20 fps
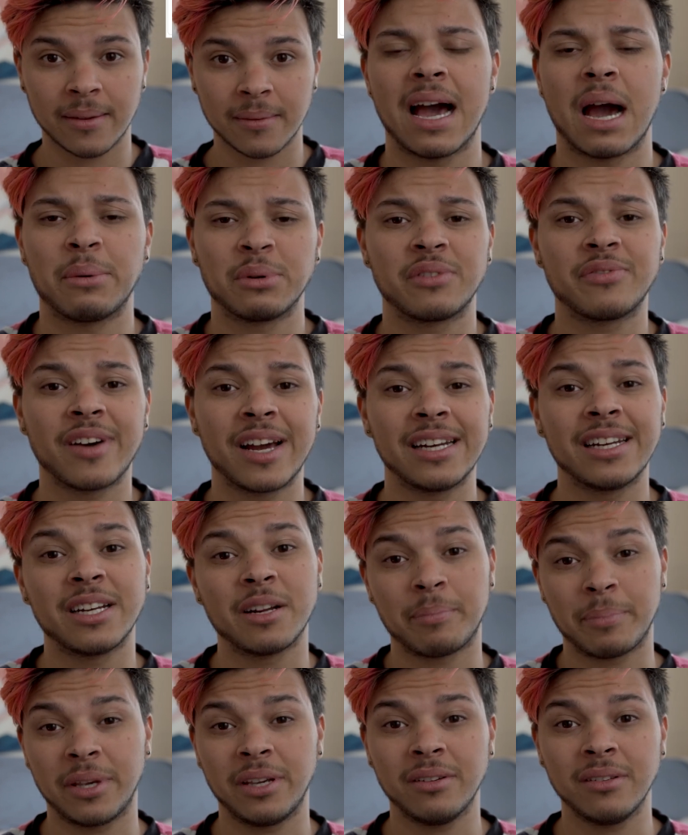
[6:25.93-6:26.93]
I would file an
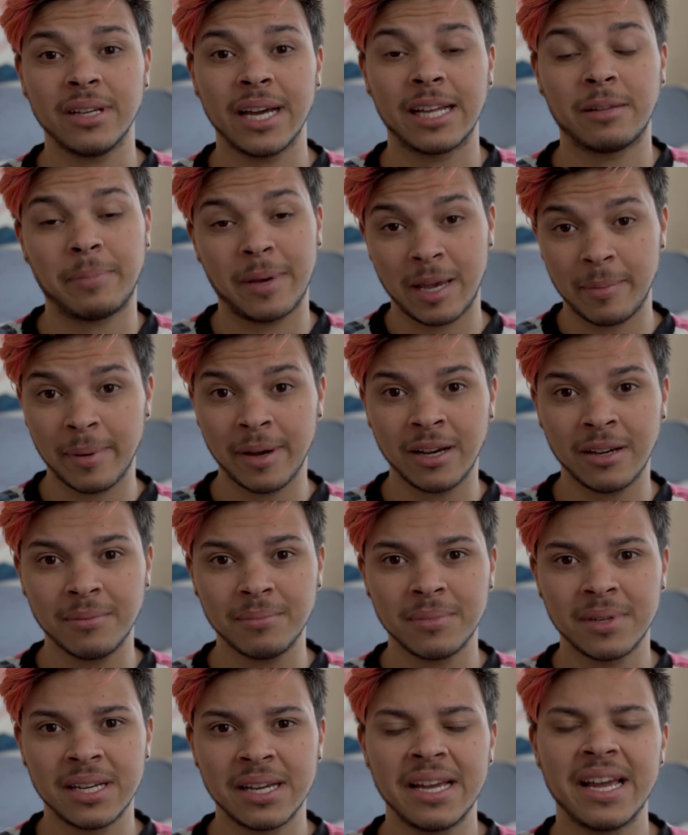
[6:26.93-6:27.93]
appeal at PayPal
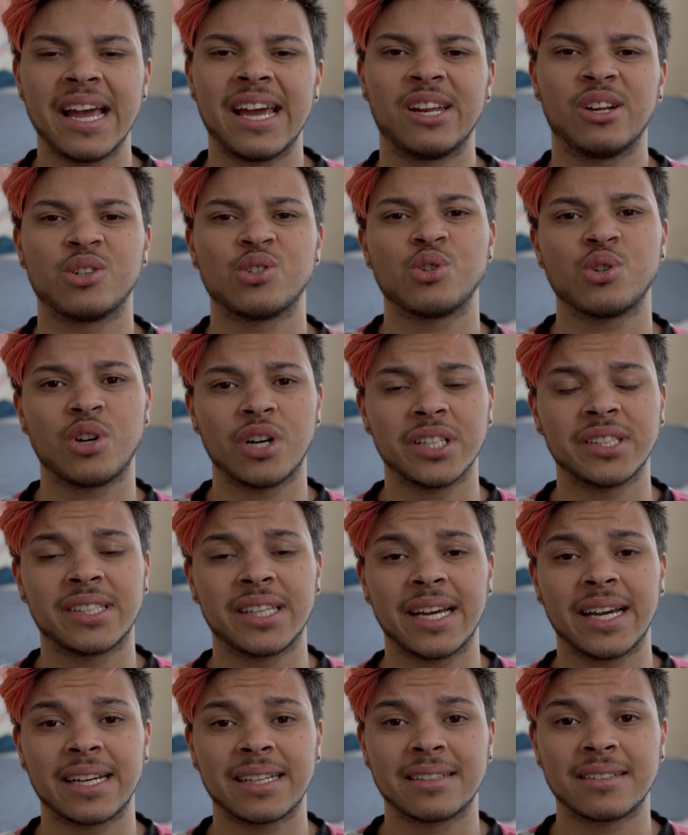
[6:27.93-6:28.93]
and also
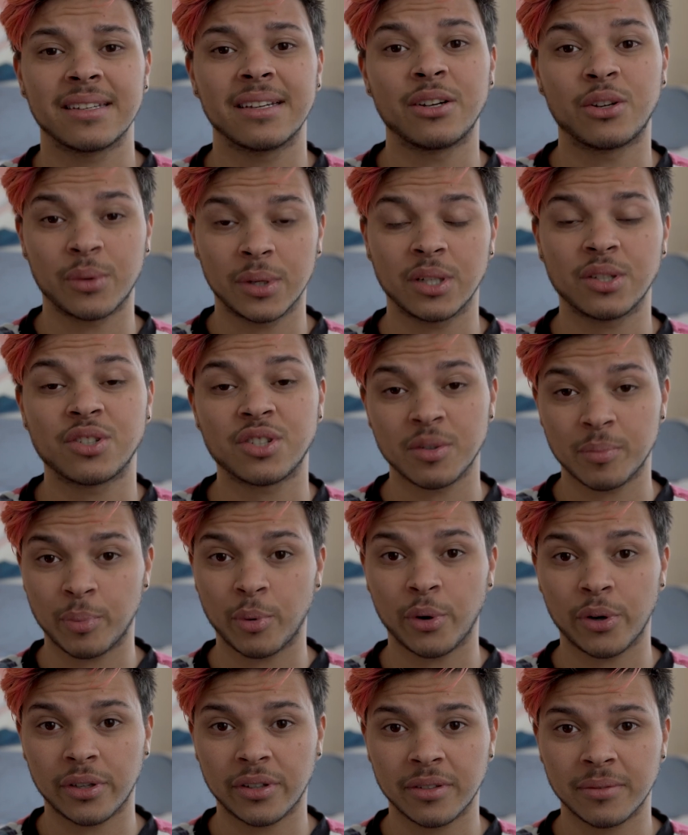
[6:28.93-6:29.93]
contact Grailed
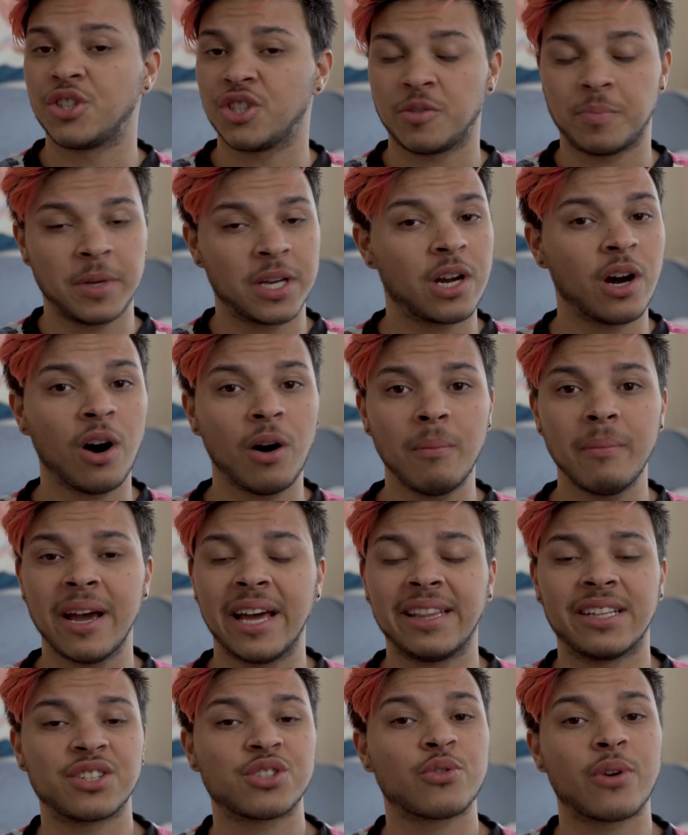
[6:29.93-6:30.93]
support. Just be calm
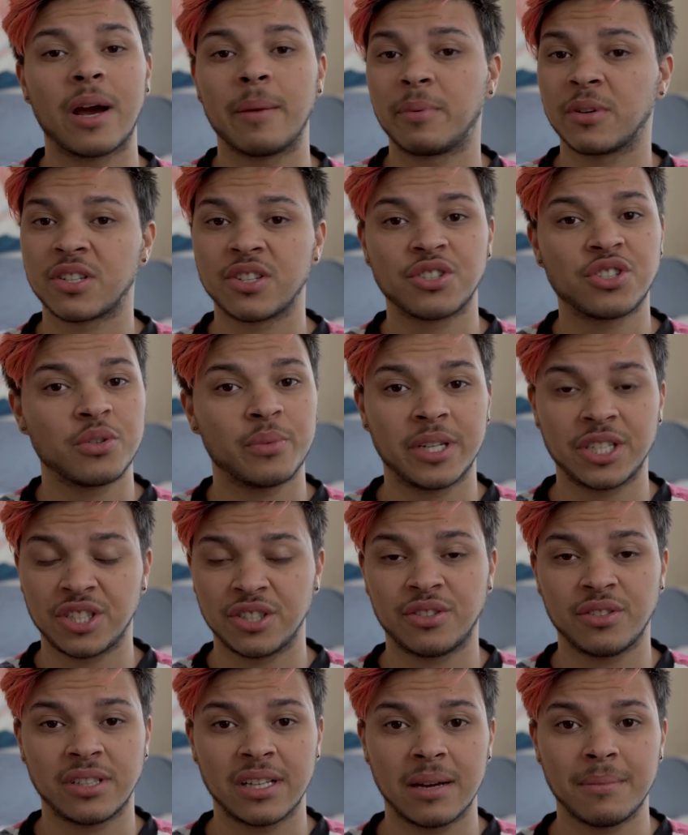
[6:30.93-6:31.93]
and describe your situation
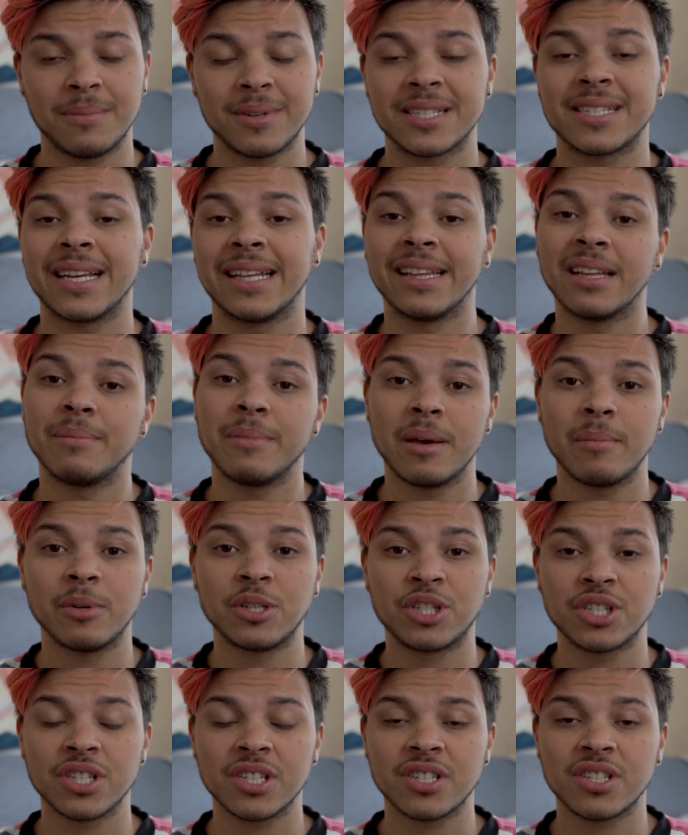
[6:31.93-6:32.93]
to them, send them
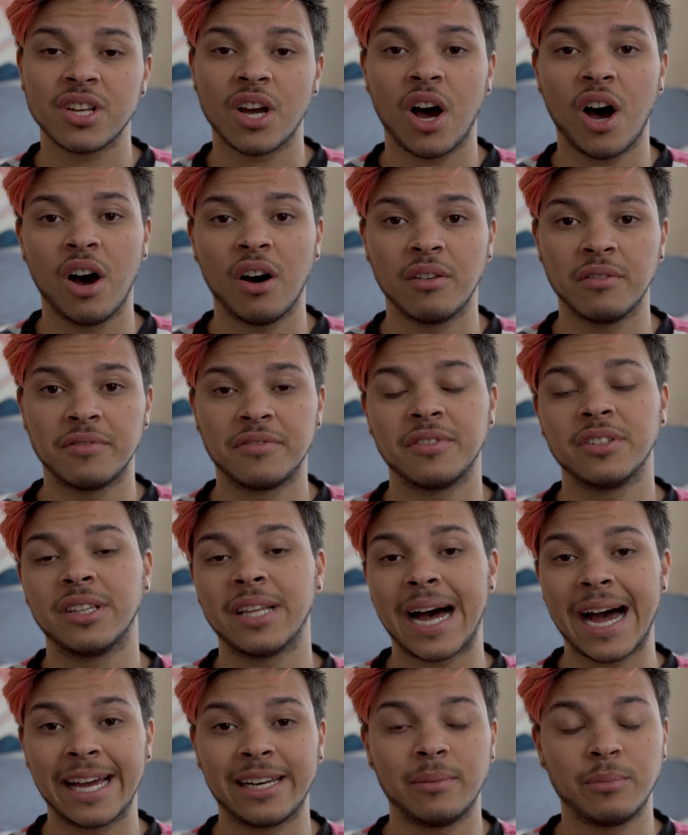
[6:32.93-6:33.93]
images of
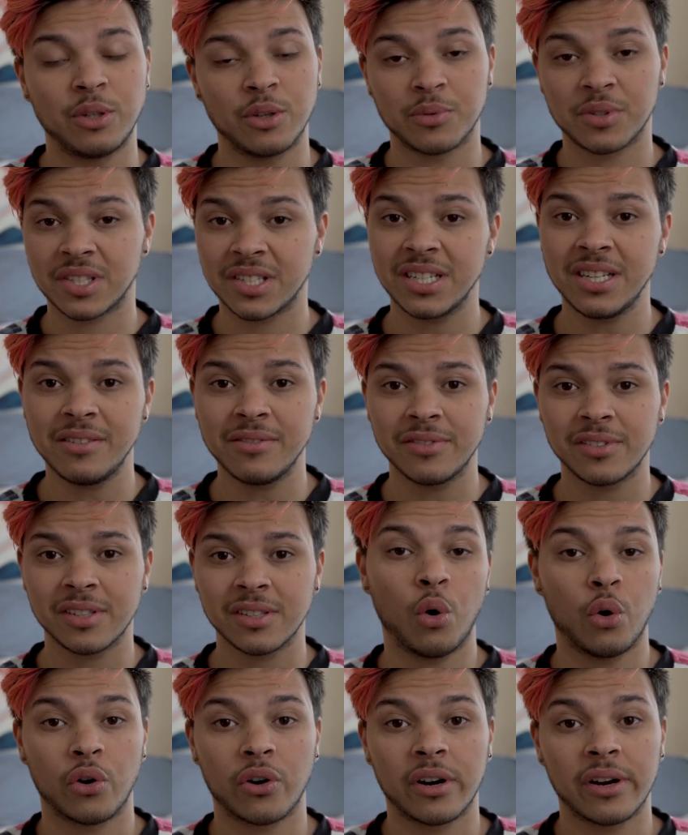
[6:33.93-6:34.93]
the item you received,
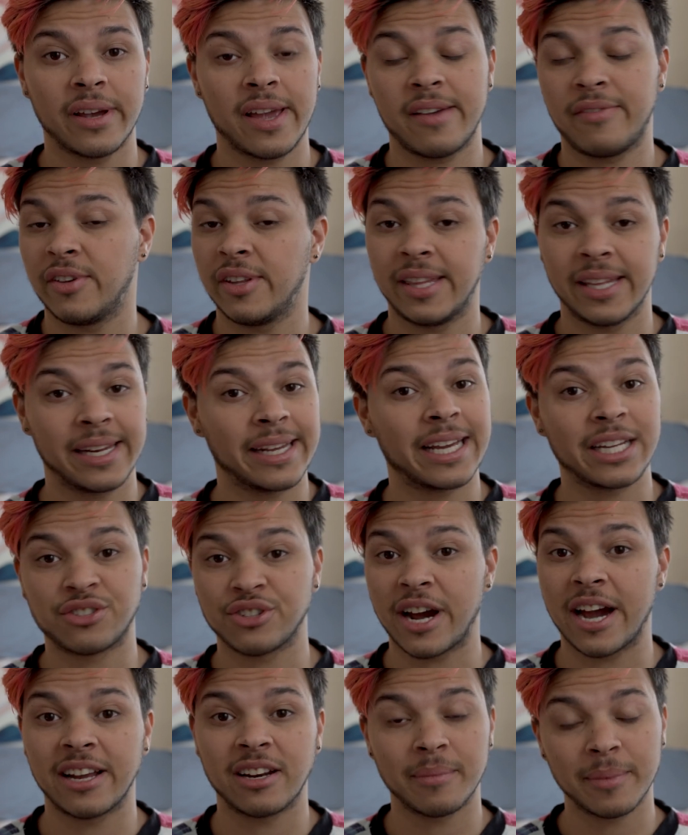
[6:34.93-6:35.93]
or if you didn't get your
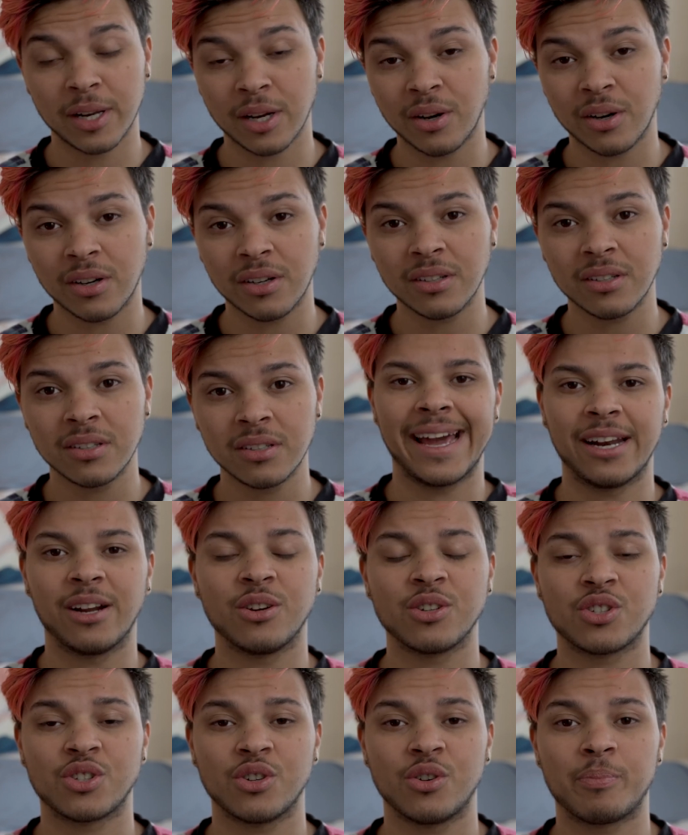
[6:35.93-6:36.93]
item at all, and
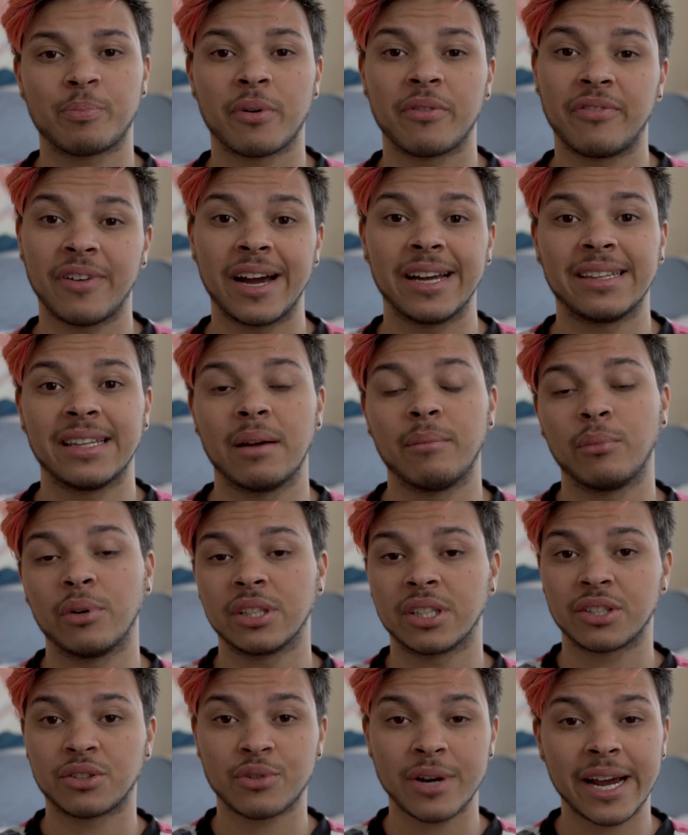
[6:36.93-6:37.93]
also provide them with
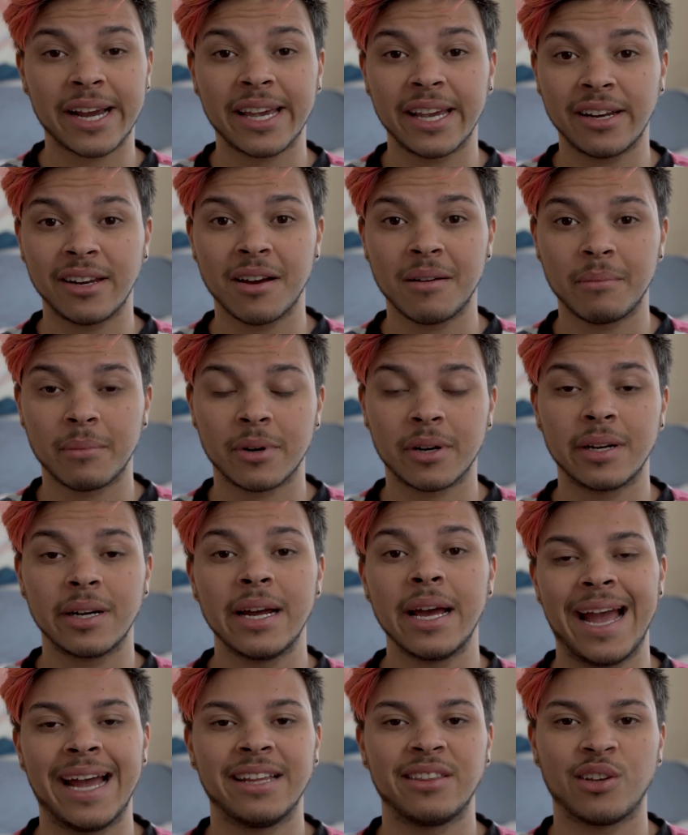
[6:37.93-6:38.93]
the tracking number
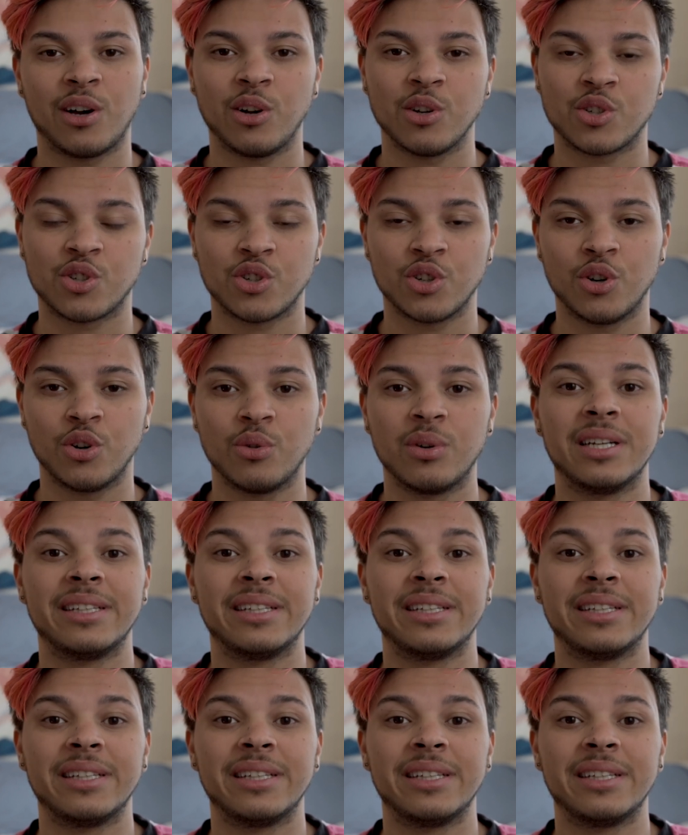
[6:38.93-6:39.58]
and also